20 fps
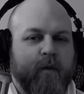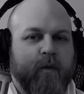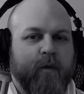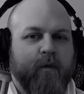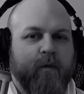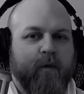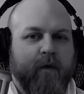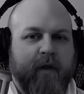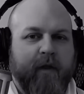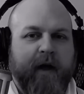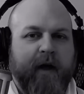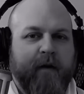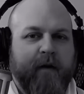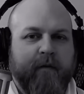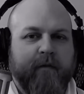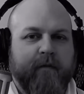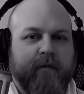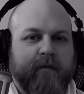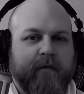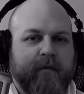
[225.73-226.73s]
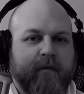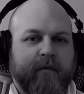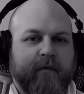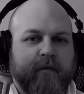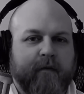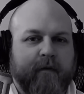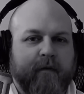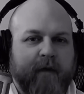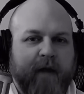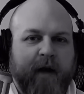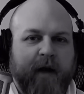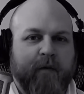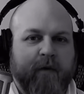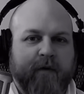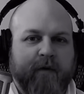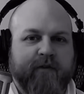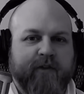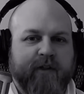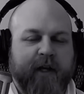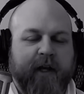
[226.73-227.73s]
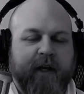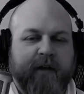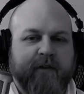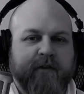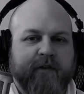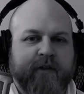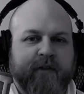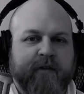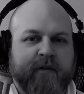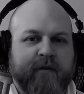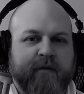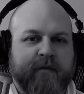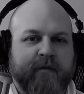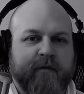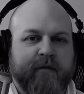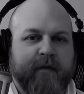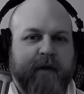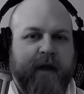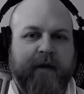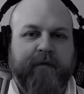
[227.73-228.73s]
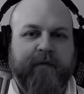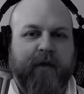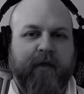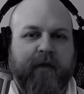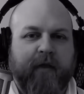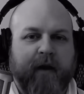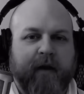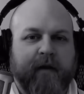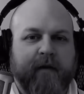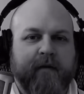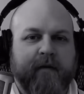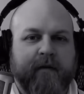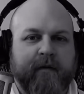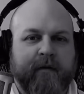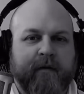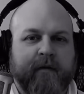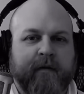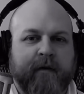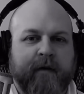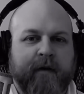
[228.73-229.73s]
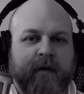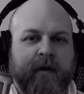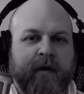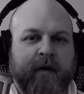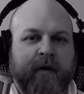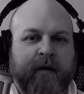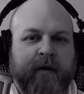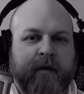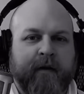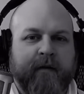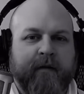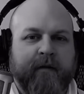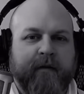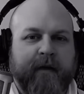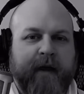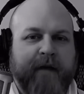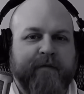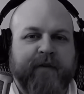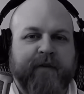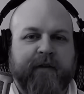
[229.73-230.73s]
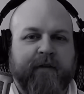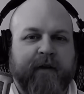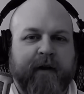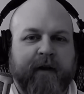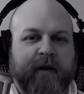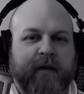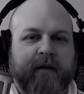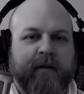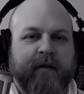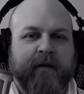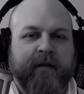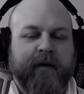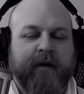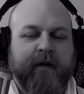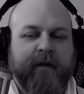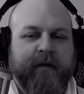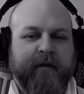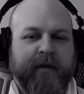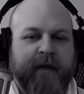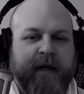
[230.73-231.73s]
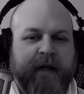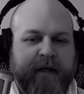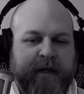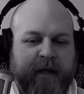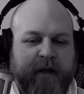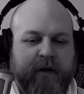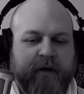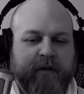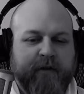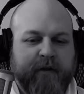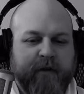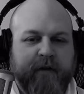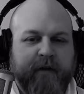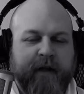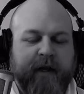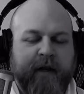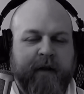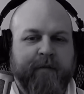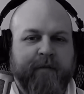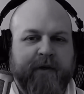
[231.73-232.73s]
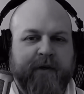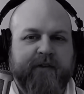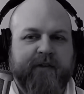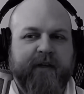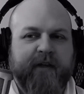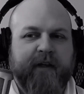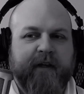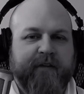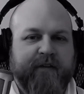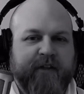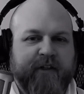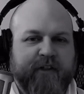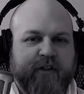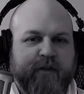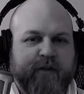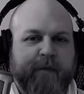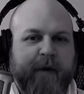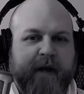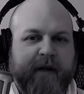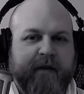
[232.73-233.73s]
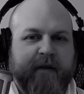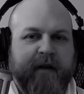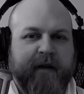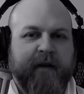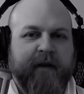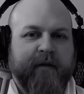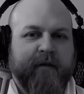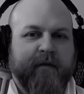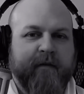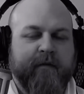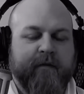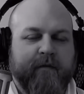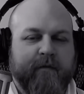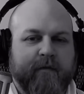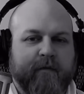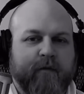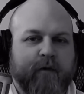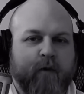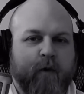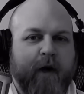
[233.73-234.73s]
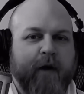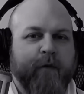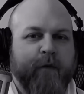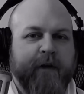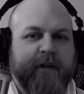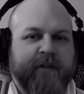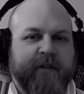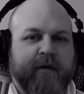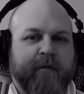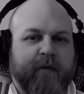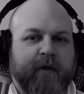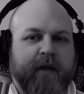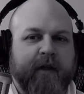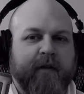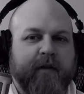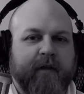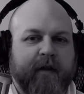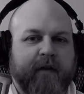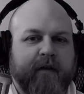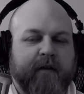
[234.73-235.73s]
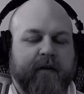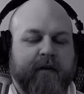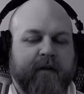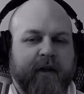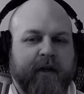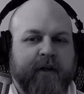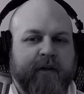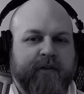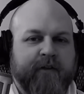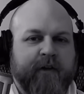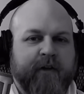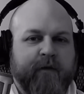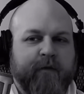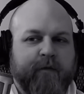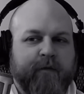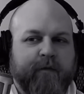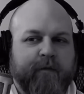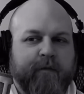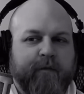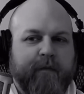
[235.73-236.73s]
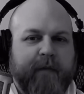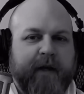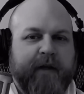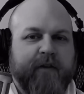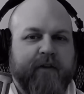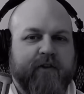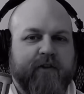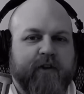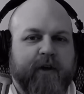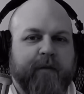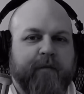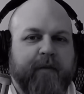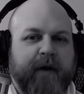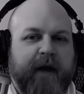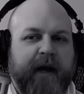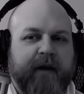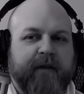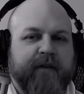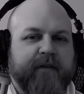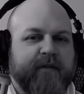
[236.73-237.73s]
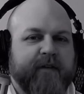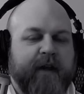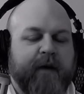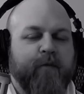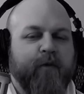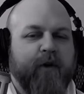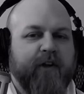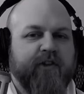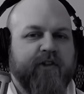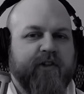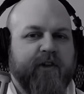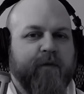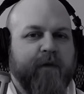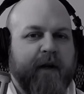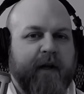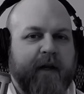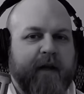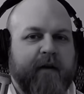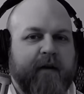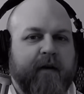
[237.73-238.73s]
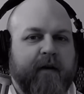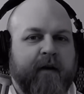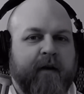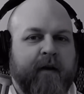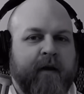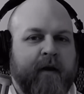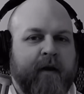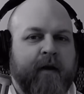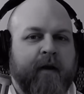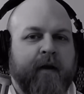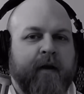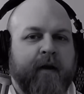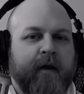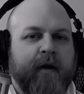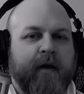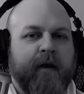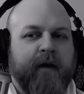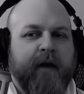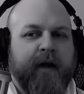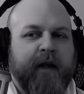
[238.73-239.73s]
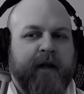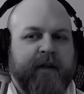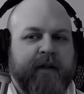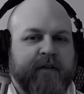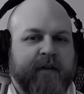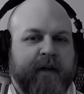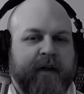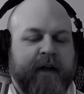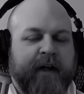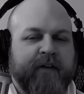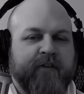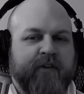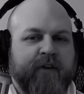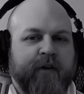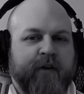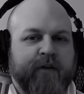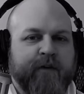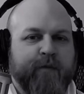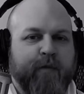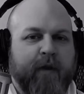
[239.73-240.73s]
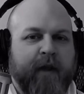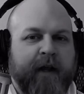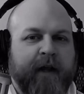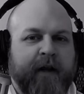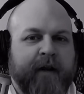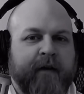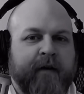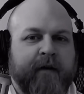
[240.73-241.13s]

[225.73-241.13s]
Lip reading: Well, that would have changed everything. Everything. That character, that NPC, is expecting, quite reasonably, that Claire is going to make the trip back the same way she went in, and he's going to execute his plan.